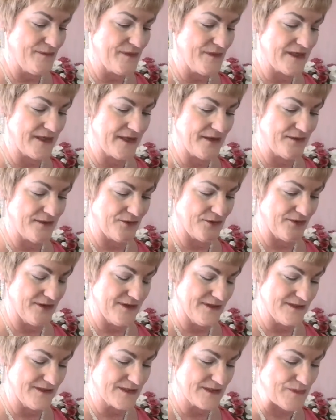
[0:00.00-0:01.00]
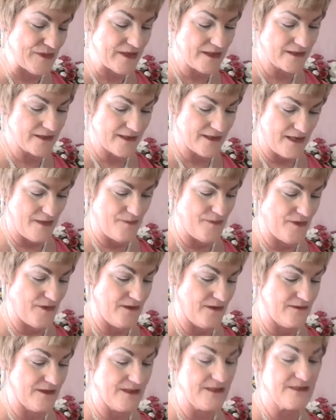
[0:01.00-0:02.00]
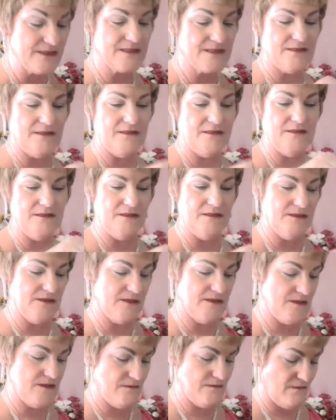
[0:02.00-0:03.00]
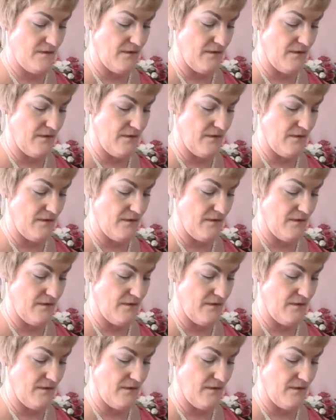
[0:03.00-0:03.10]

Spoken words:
many there is pickup on these things.